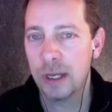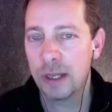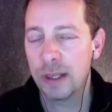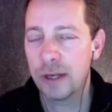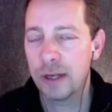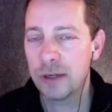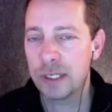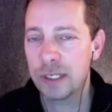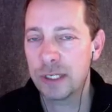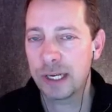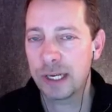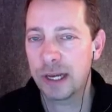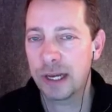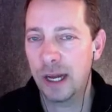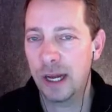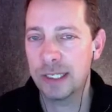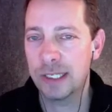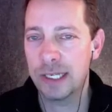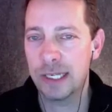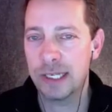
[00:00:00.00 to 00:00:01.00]
There's a
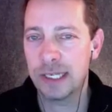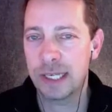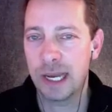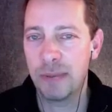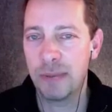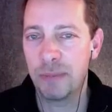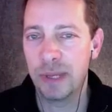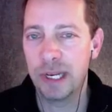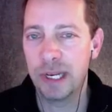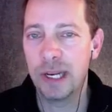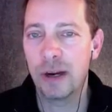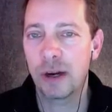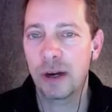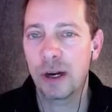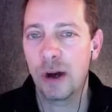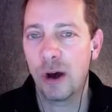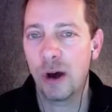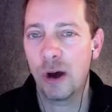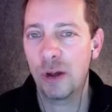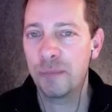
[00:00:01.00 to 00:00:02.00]
content type in here
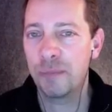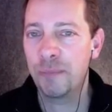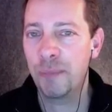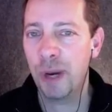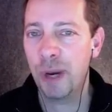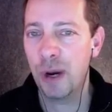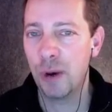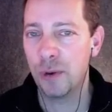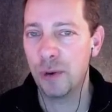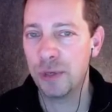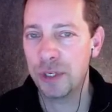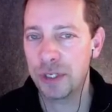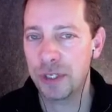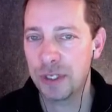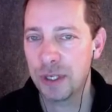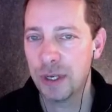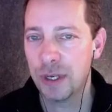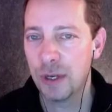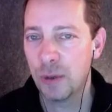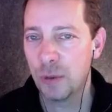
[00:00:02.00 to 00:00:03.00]
called posts,
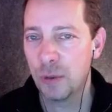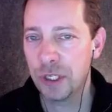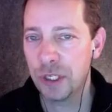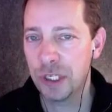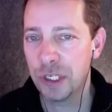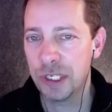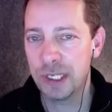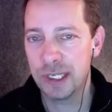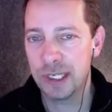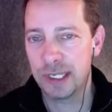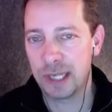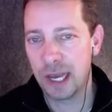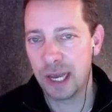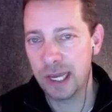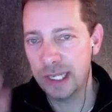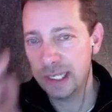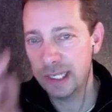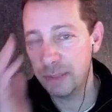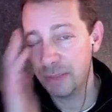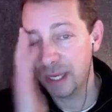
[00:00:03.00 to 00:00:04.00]
which is
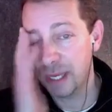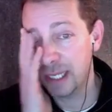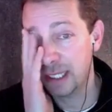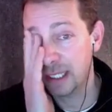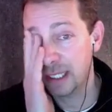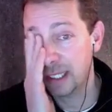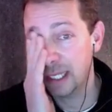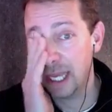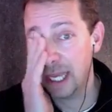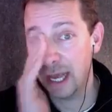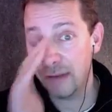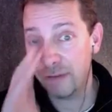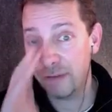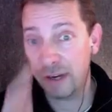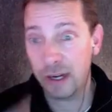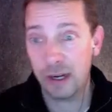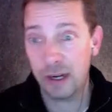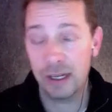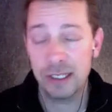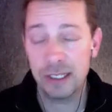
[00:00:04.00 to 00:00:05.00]
designed to basically have
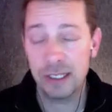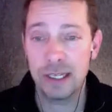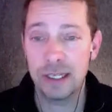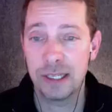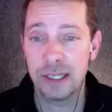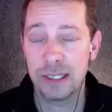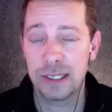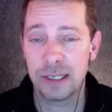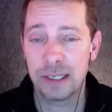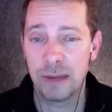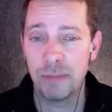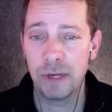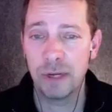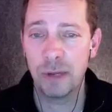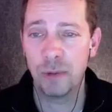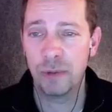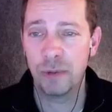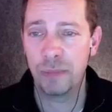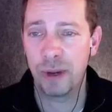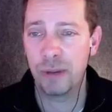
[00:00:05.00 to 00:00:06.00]
content that somebody
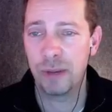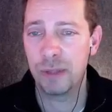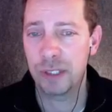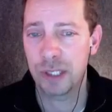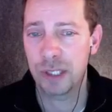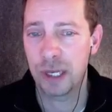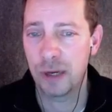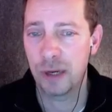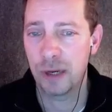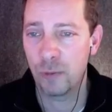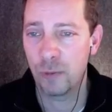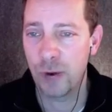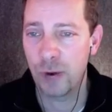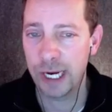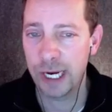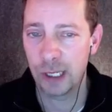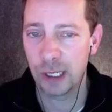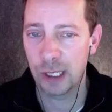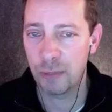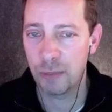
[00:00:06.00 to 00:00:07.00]
would publish on a
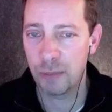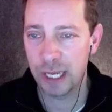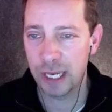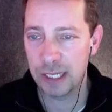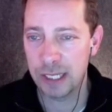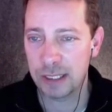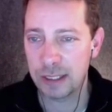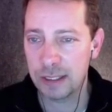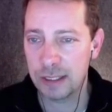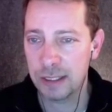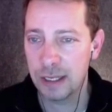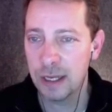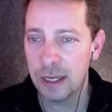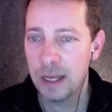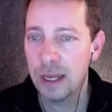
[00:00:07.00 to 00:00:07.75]
regular basis.